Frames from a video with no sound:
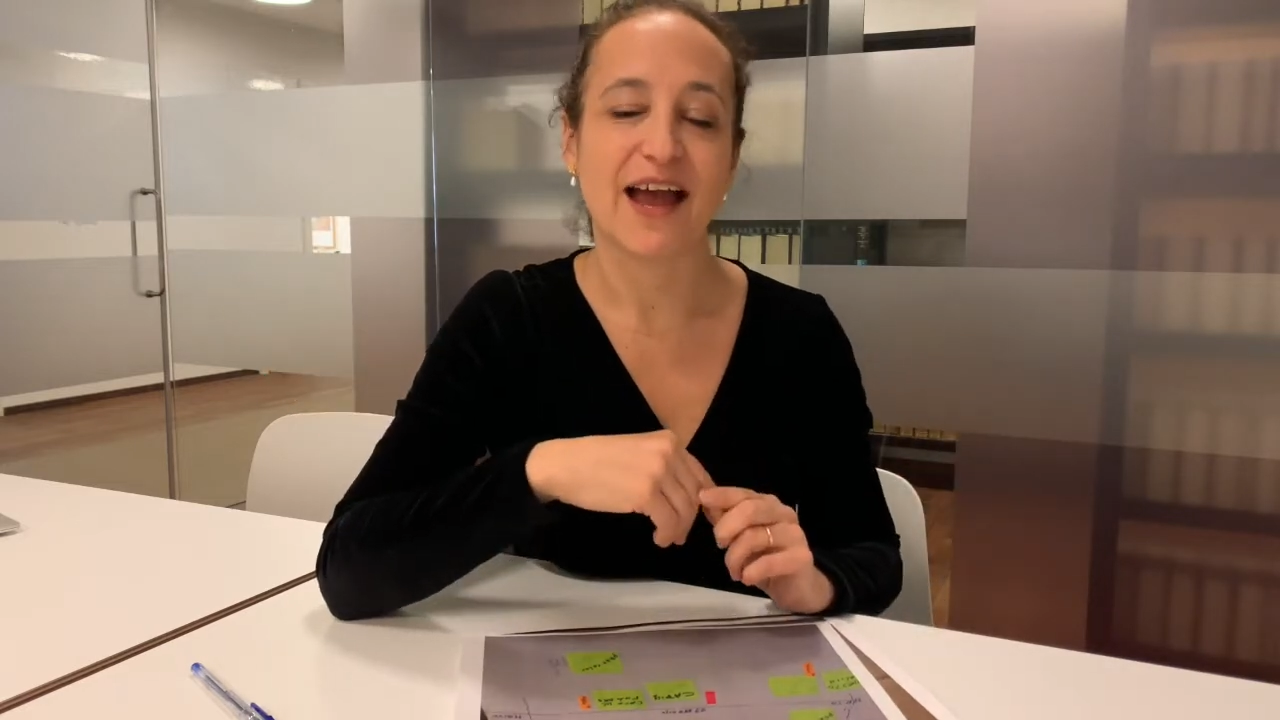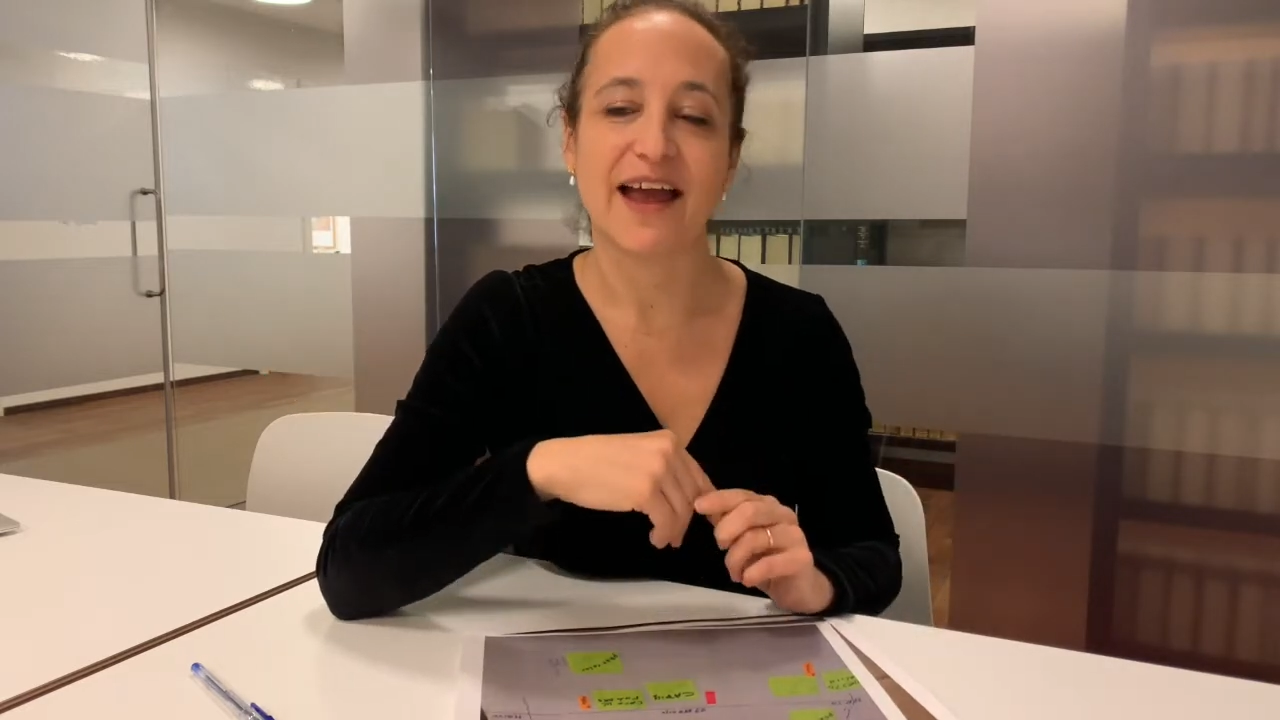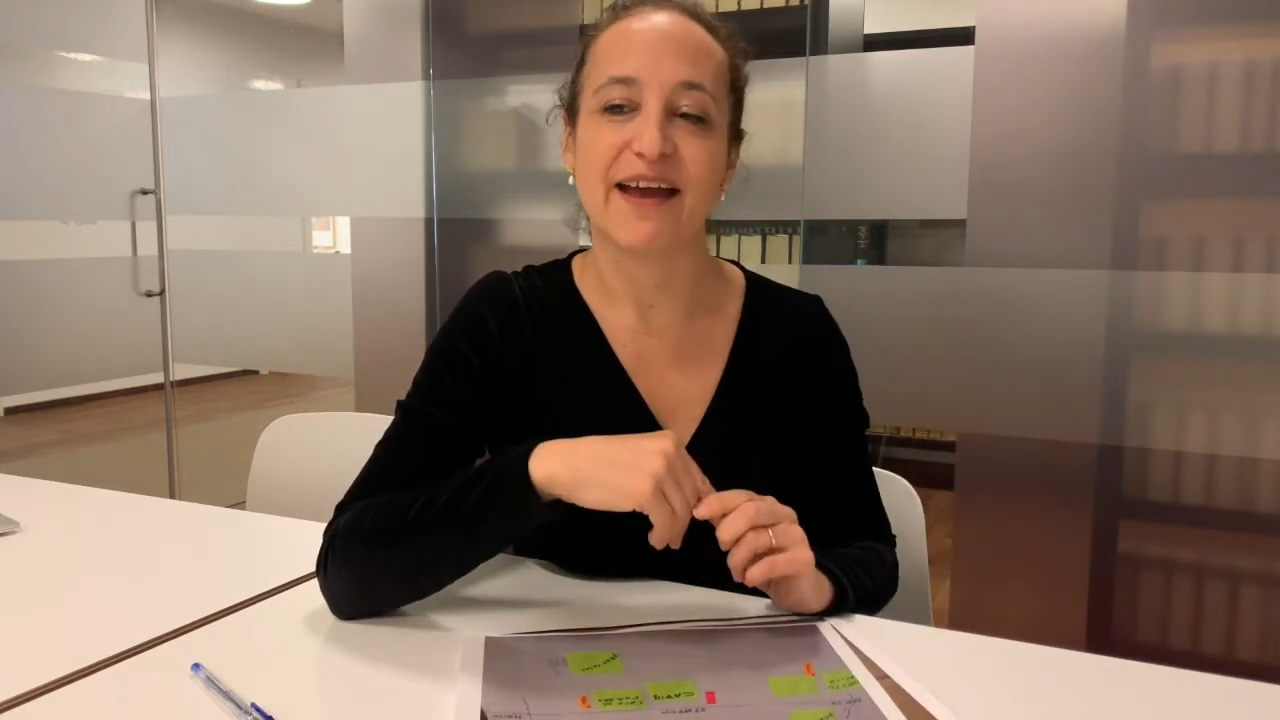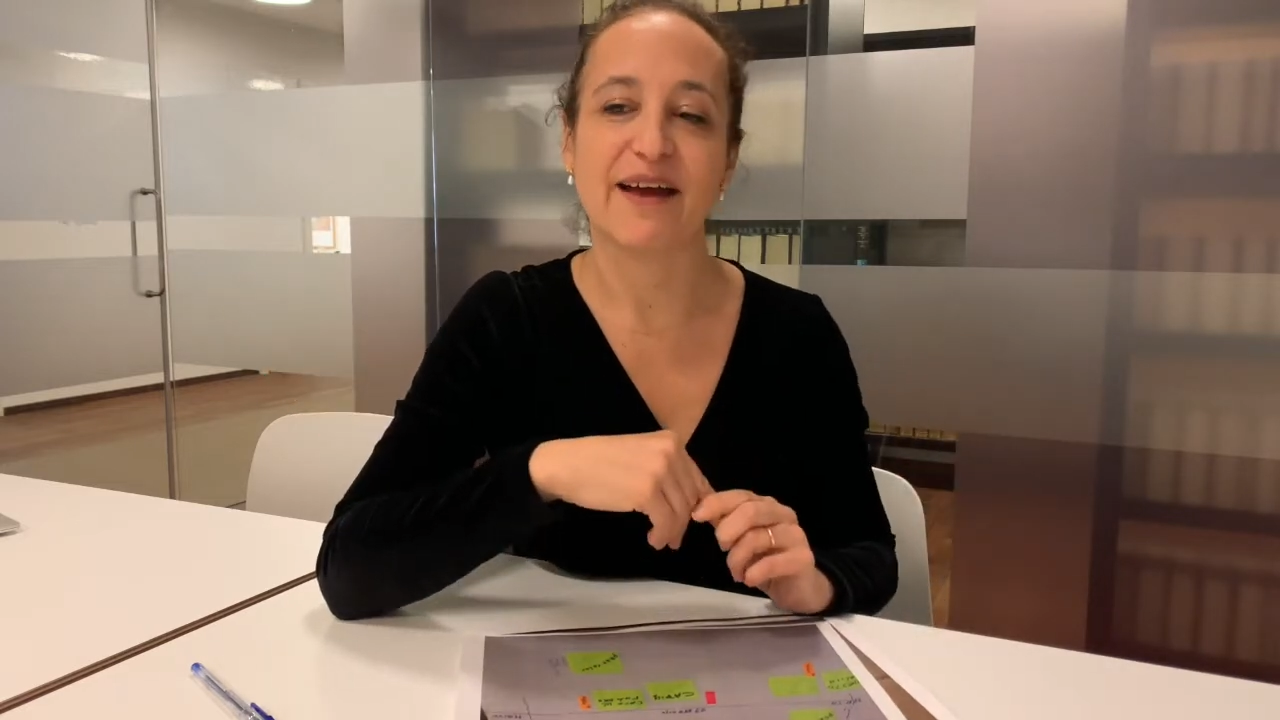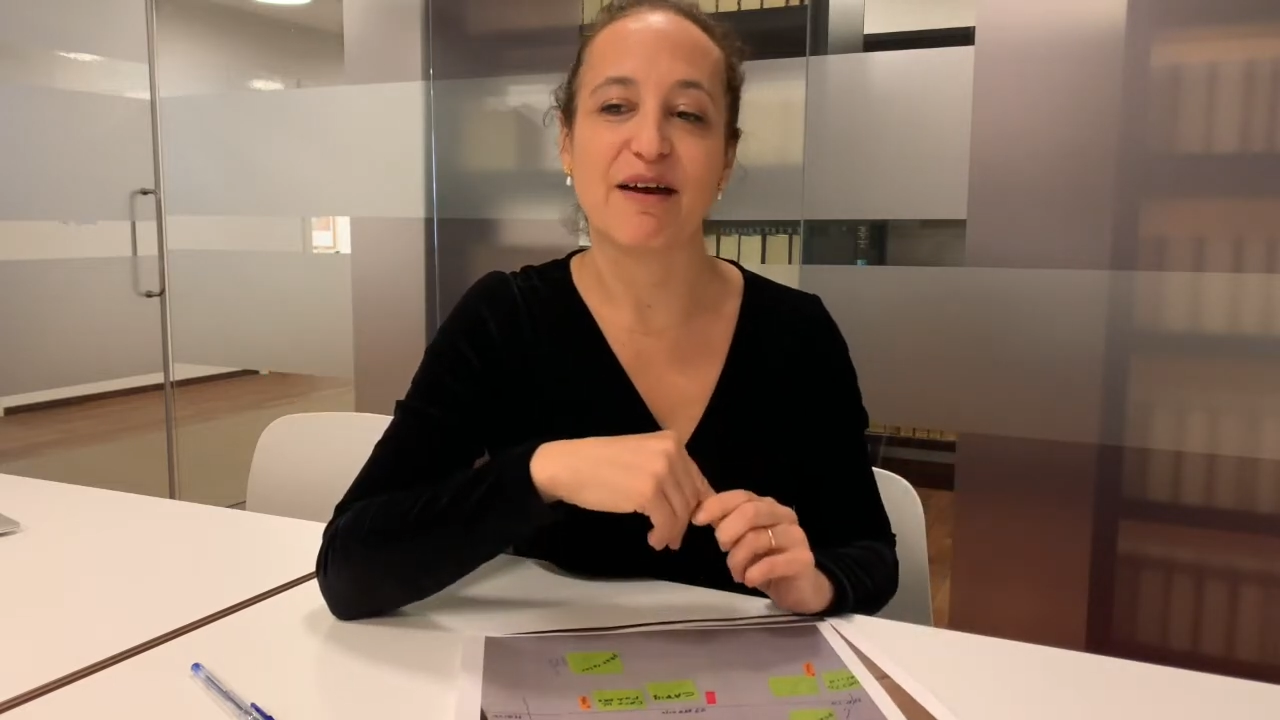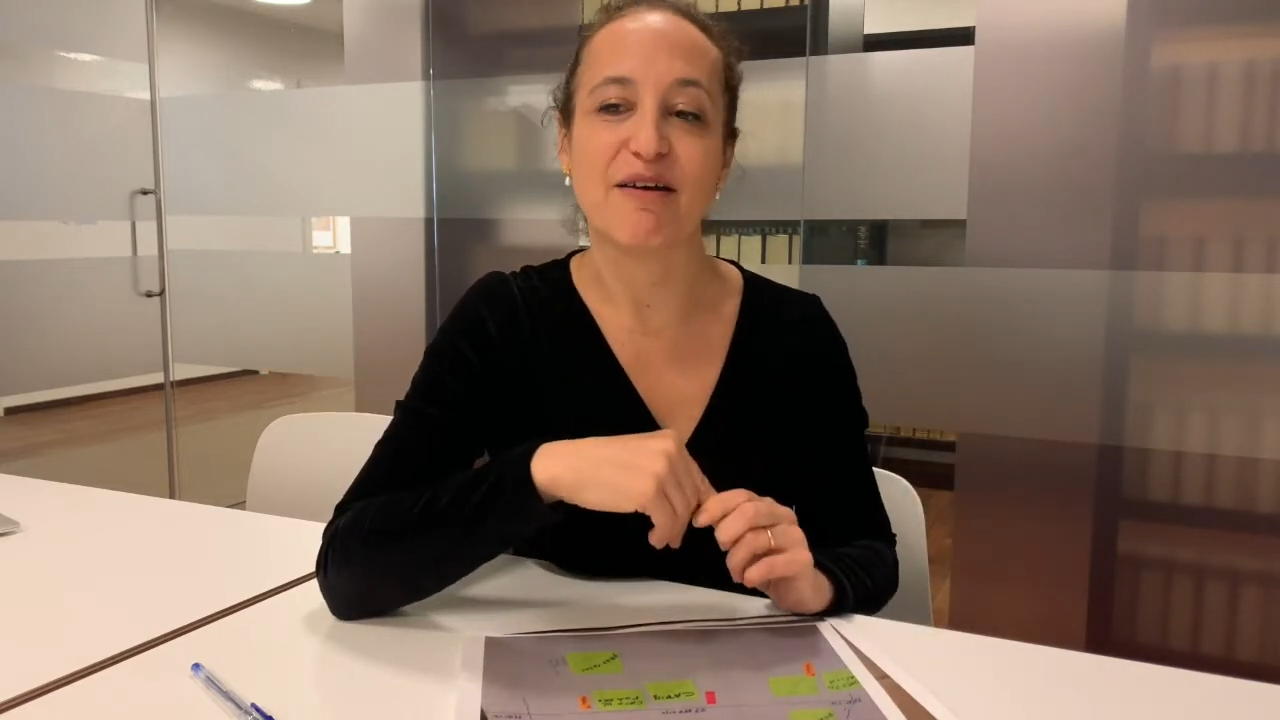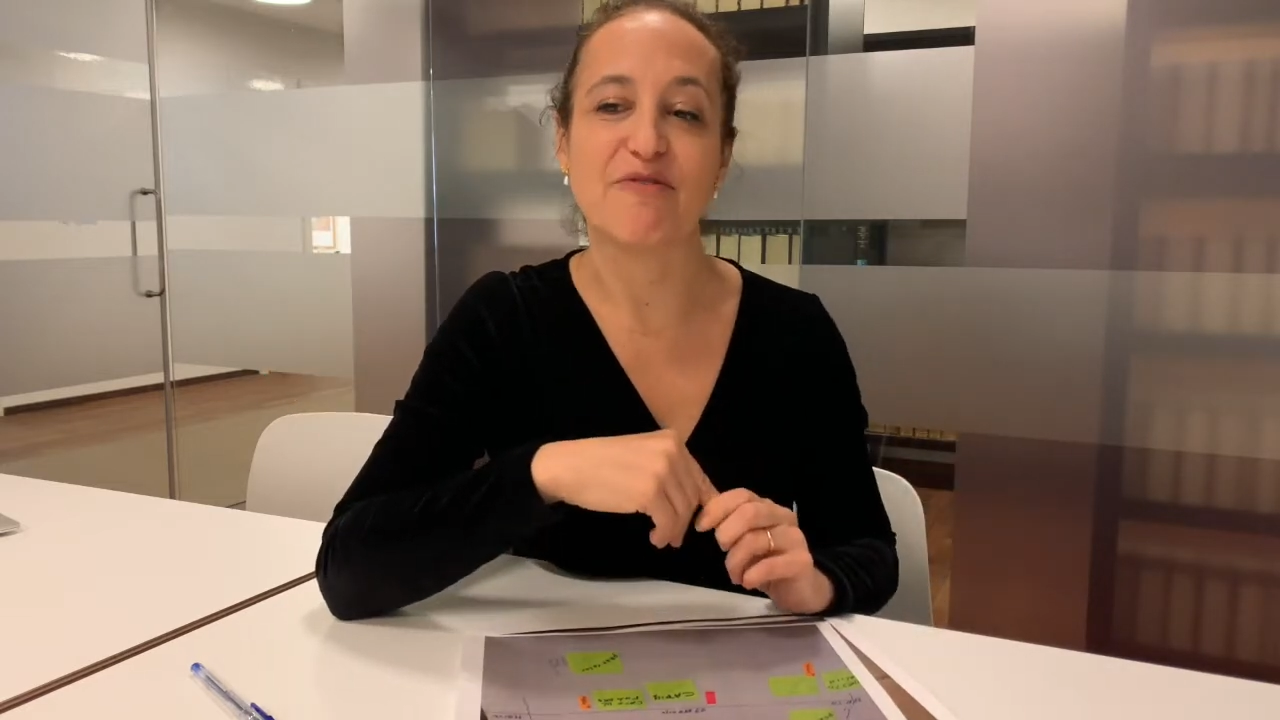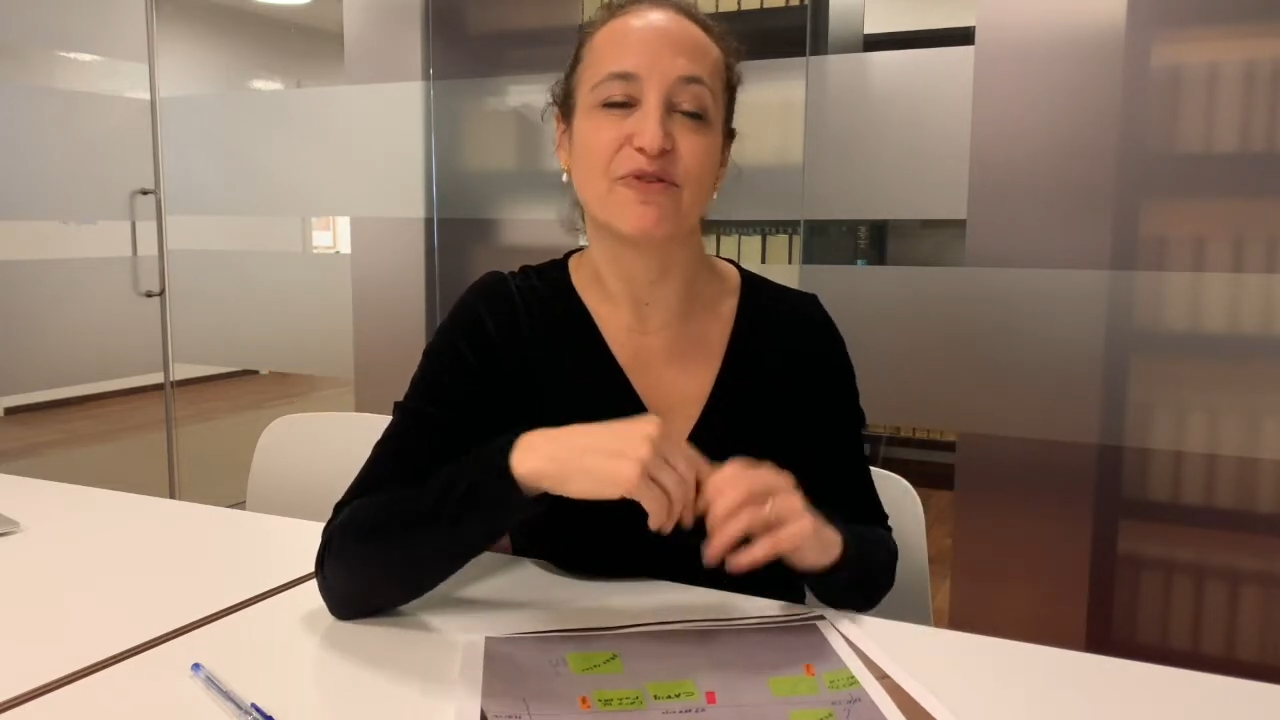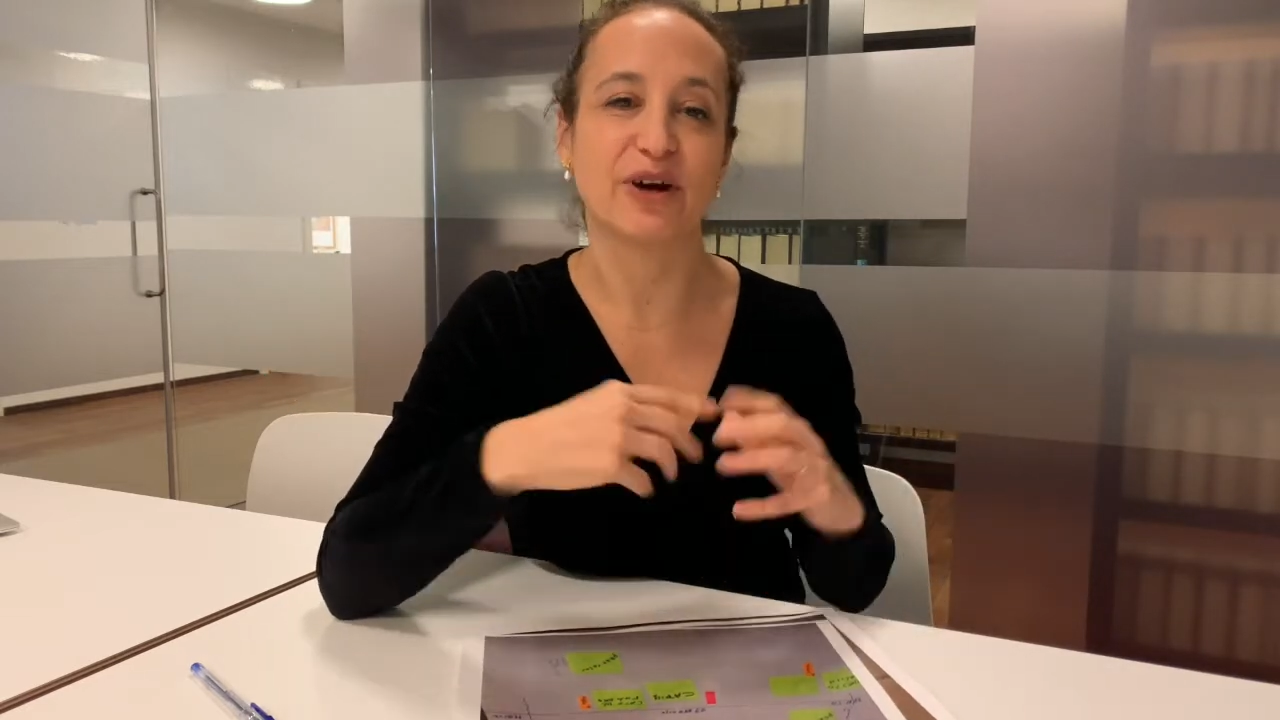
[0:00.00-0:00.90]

For